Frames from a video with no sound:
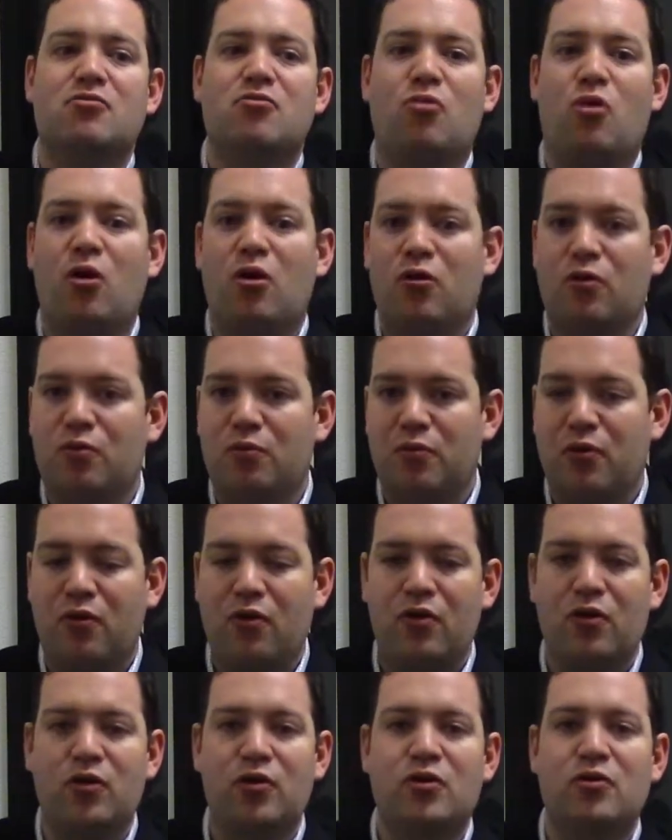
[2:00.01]
more
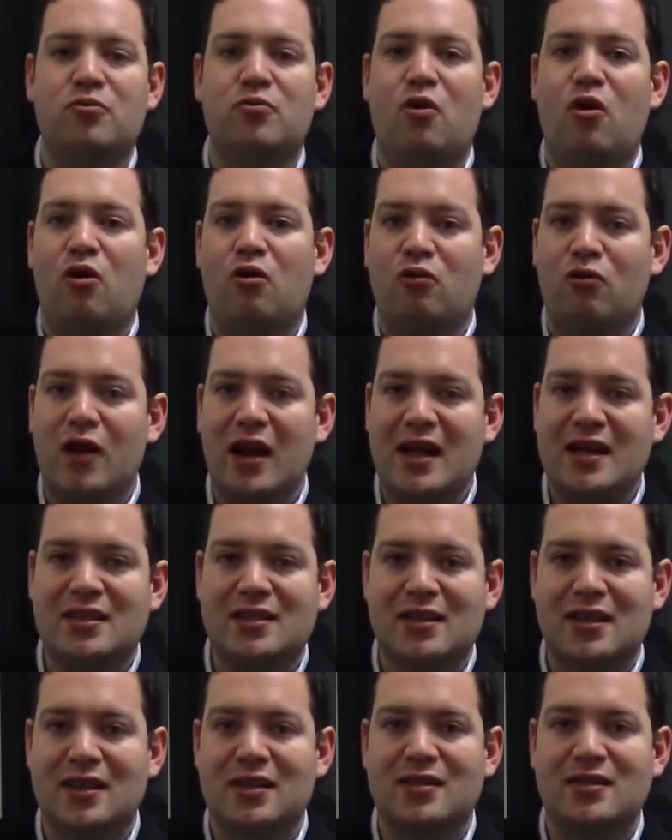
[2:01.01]
prune, more
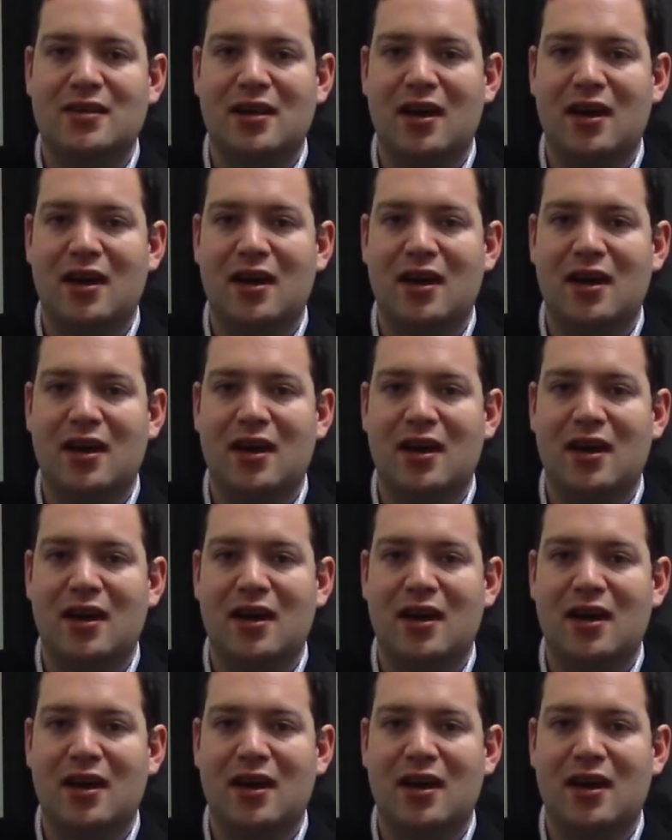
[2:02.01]
raisin